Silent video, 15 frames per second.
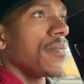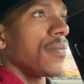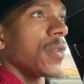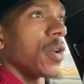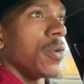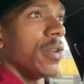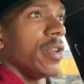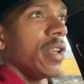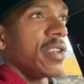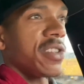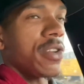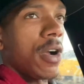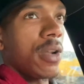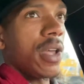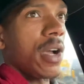Whether they
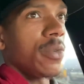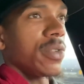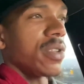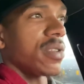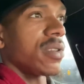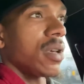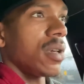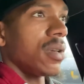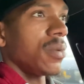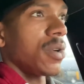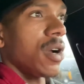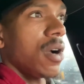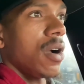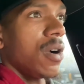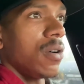starting out with the same
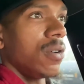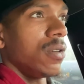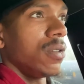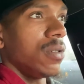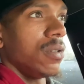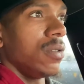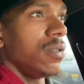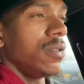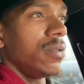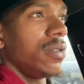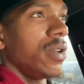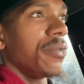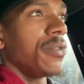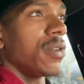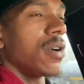car or a little
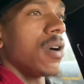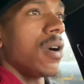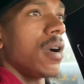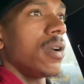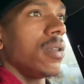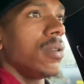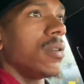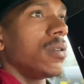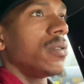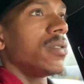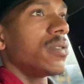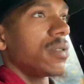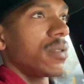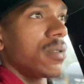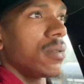different car, you know,
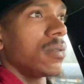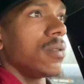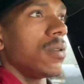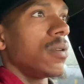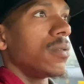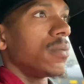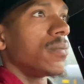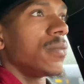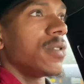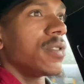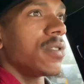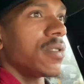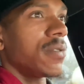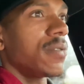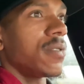it's
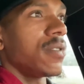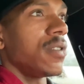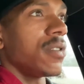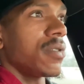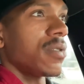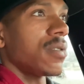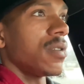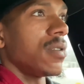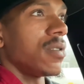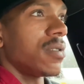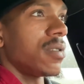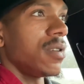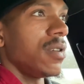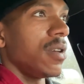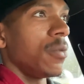just interesting to see.